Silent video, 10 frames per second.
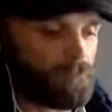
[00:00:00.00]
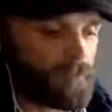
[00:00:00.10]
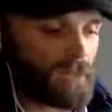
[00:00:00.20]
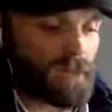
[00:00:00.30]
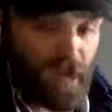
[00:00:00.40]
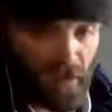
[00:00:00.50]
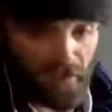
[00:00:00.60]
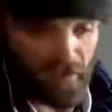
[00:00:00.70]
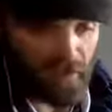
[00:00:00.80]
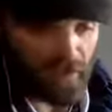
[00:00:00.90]
And I
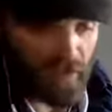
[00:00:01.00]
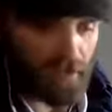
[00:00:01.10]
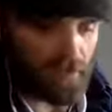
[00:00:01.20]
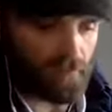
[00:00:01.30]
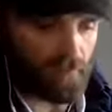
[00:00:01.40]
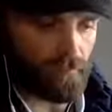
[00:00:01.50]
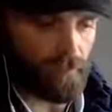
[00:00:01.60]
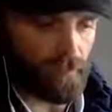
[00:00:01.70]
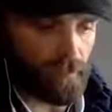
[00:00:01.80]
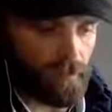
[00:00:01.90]
haven't yet,
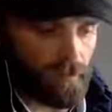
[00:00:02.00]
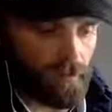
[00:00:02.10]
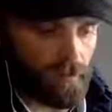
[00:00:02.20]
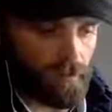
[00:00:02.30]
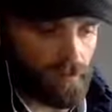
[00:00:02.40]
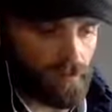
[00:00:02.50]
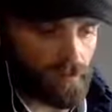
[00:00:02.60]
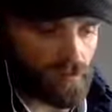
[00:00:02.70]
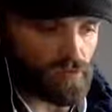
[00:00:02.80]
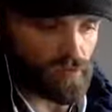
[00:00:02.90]

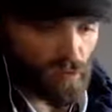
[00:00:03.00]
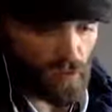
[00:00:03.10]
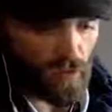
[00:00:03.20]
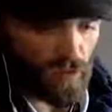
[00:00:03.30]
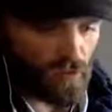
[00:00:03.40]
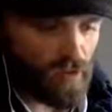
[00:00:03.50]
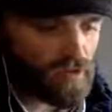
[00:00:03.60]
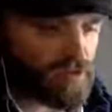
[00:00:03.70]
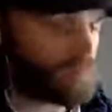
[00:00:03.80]
just with one other person